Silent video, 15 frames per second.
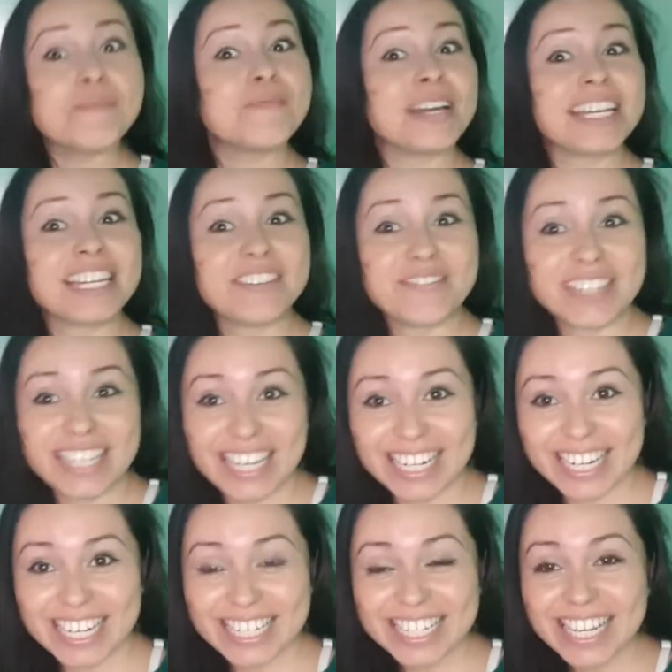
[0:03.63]
My name is
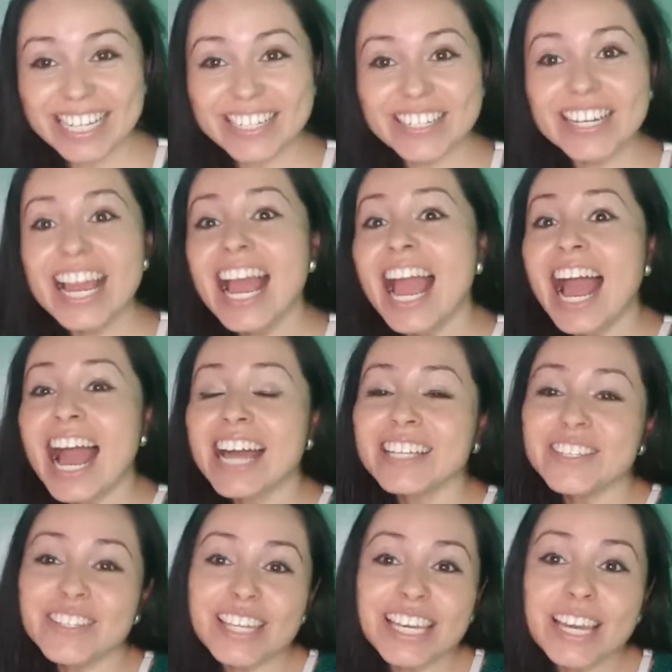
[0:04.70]
Karina Shannon, and
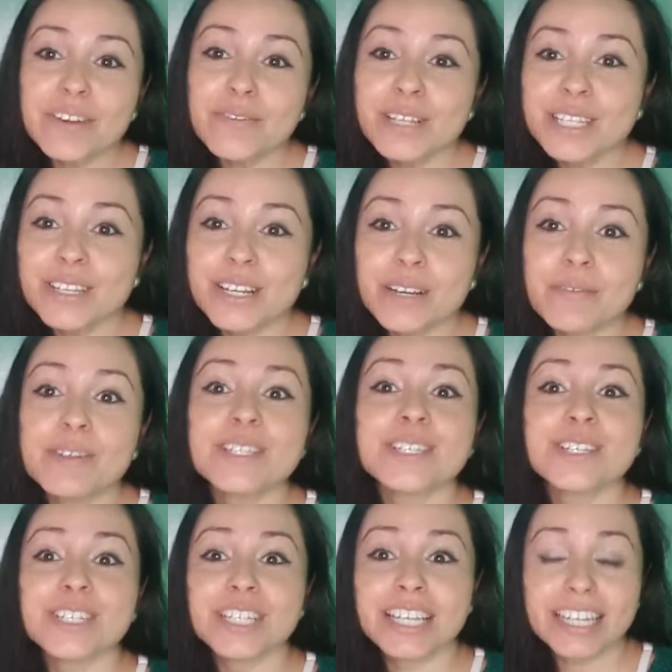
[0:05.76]
today I will talk about
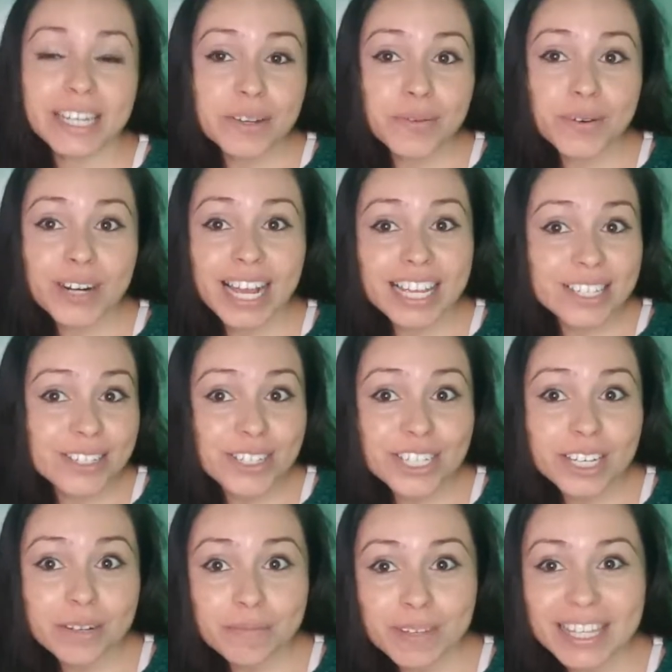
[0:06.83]
social network and
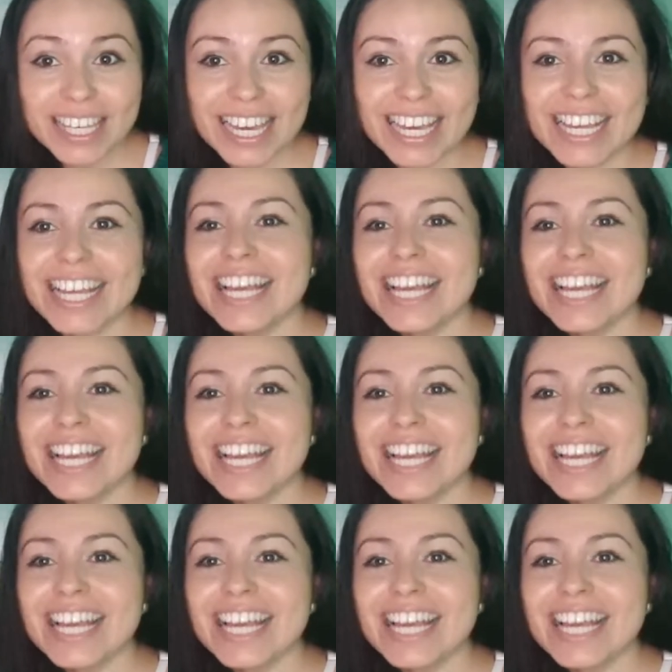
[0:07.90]
social media,